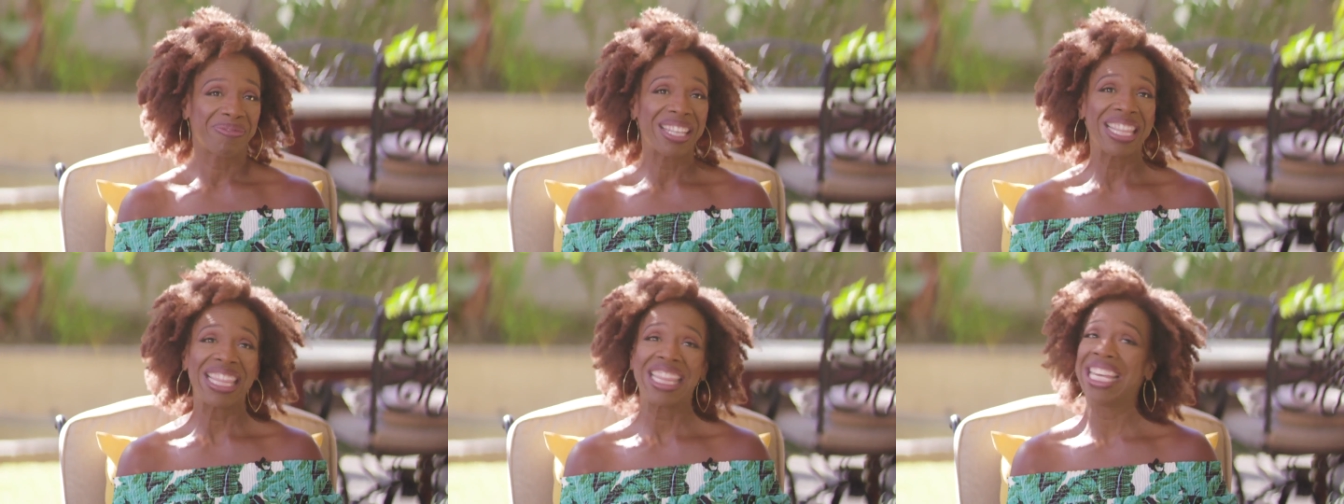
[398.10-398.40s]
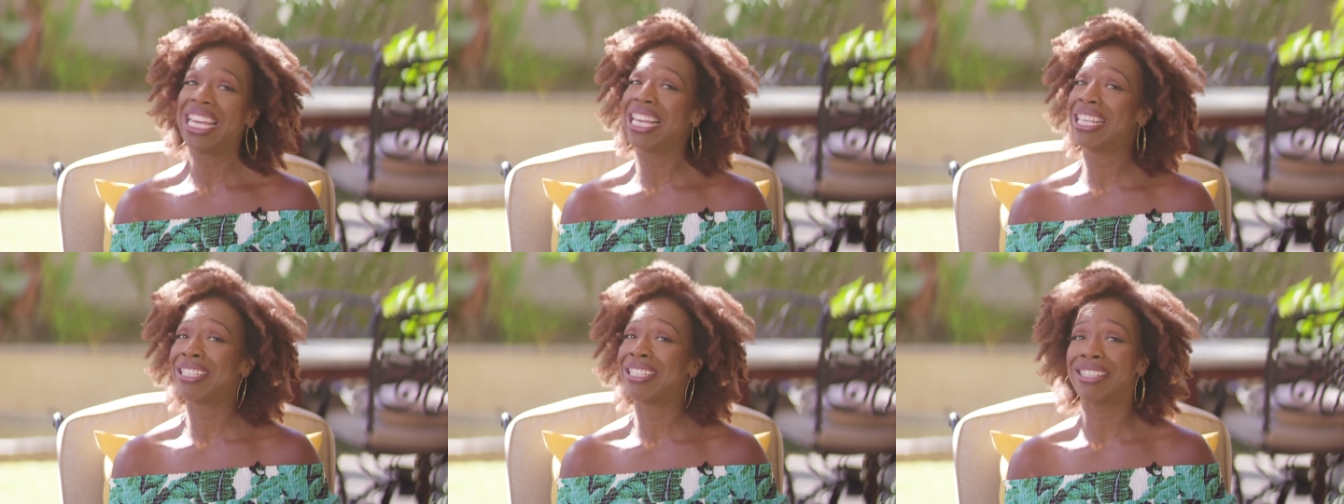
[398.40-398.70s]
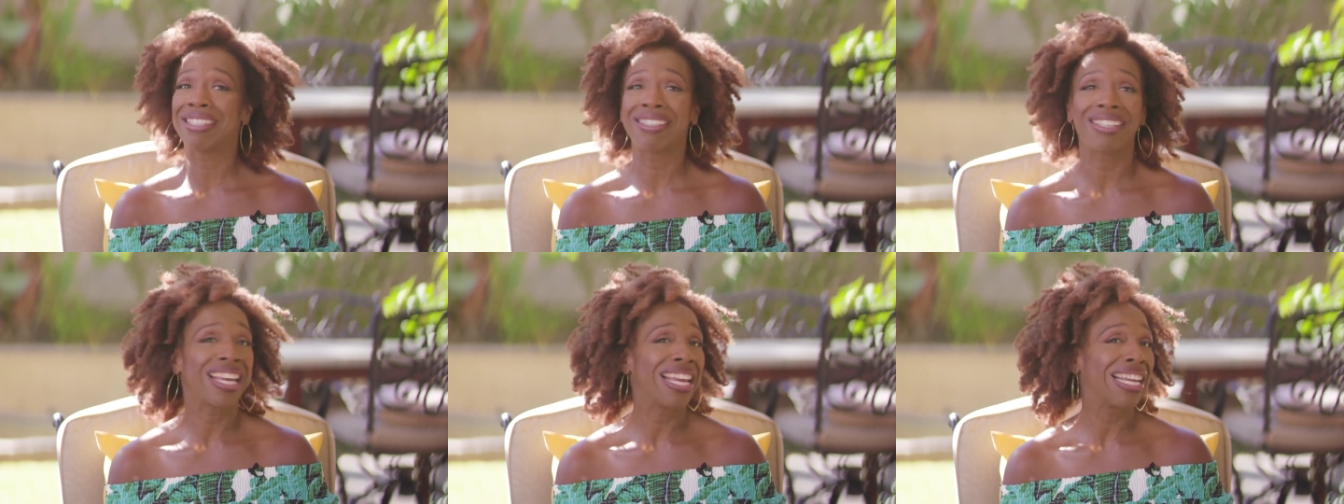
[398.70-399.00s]

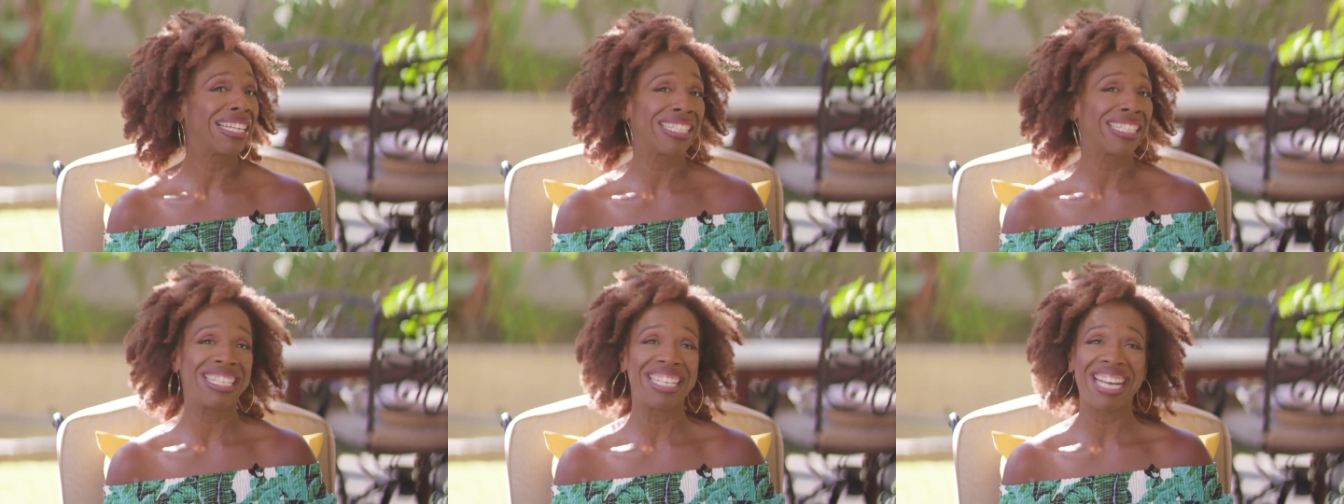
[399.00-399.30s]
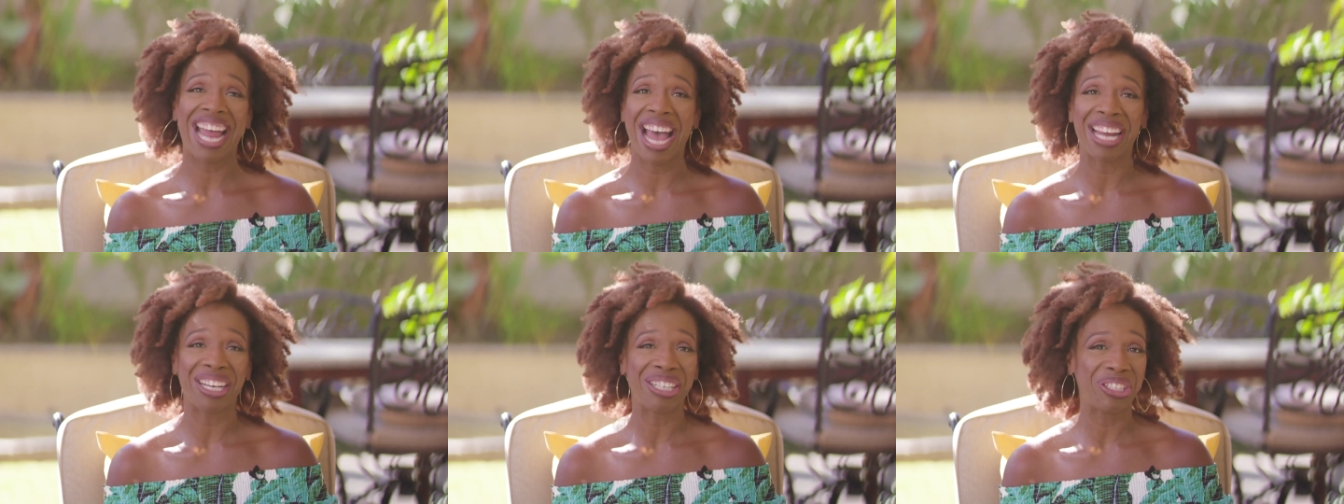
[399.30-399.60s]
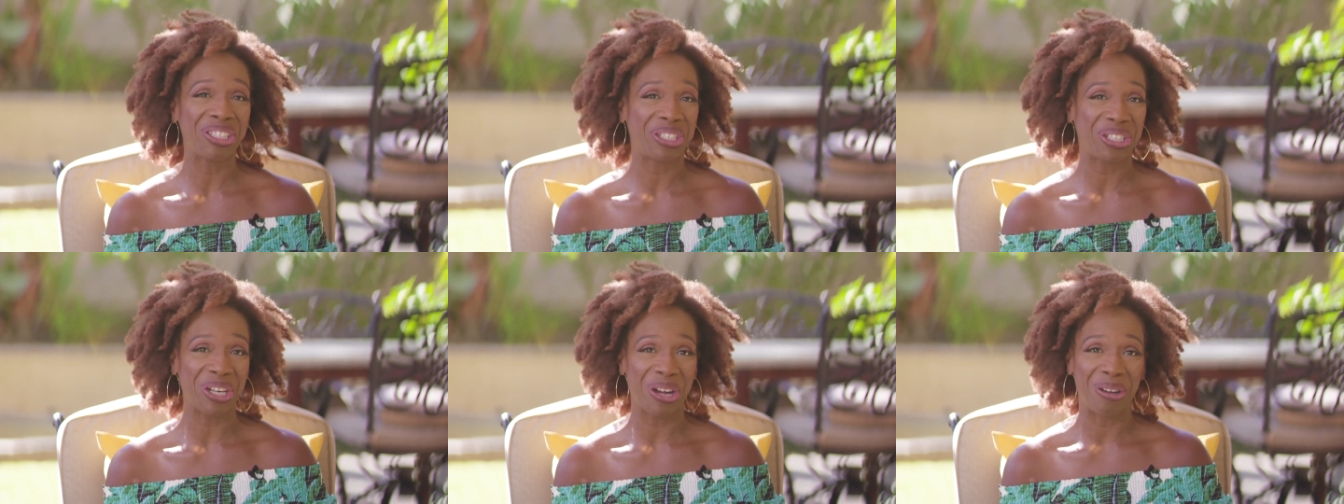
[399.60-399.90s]
this is not
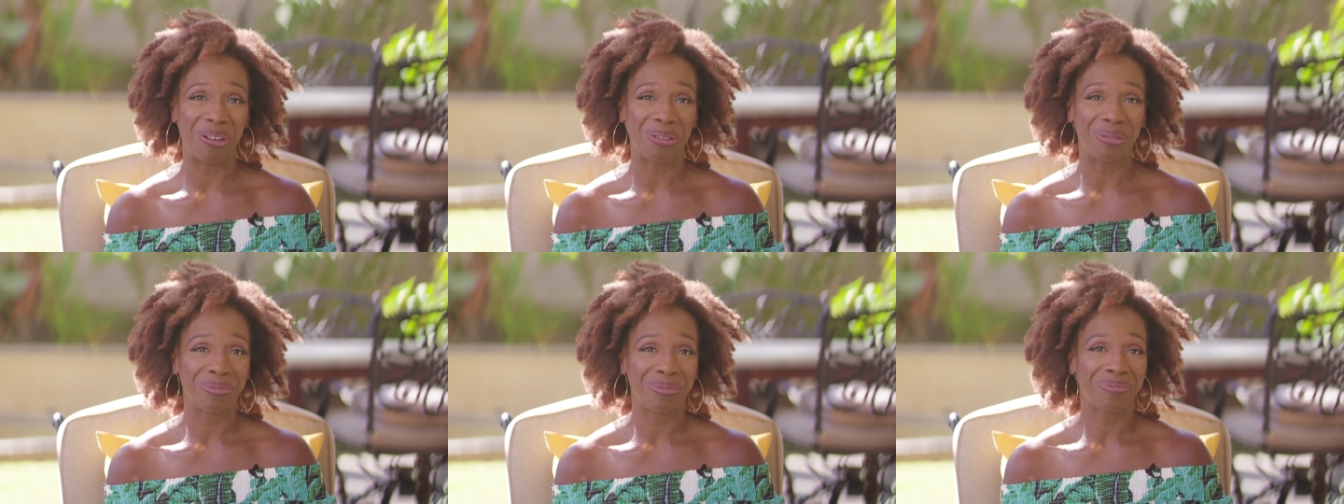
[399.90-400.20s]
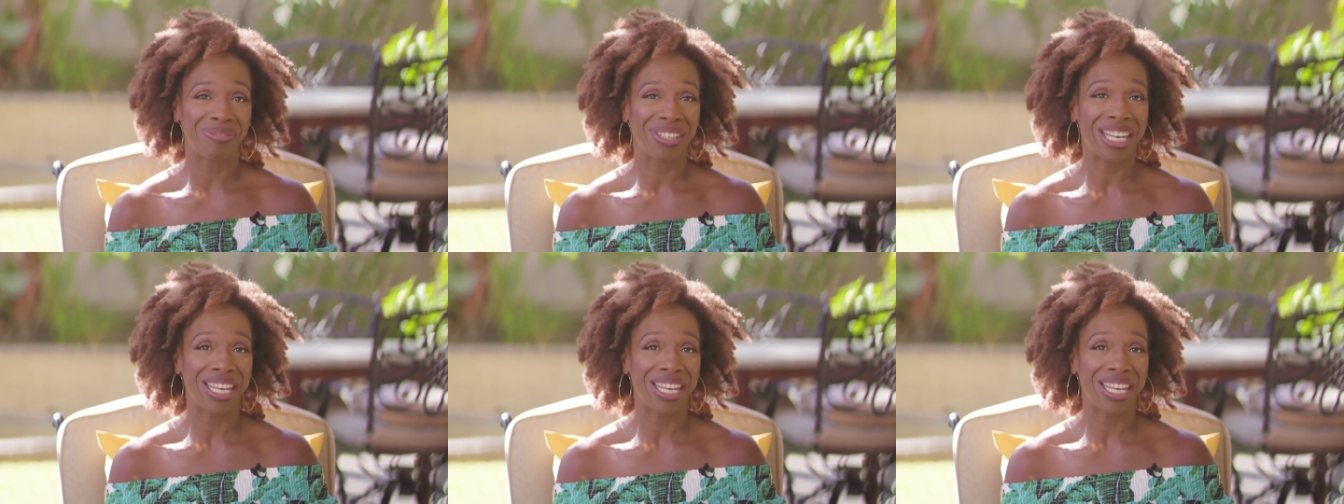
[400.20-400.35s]
a show.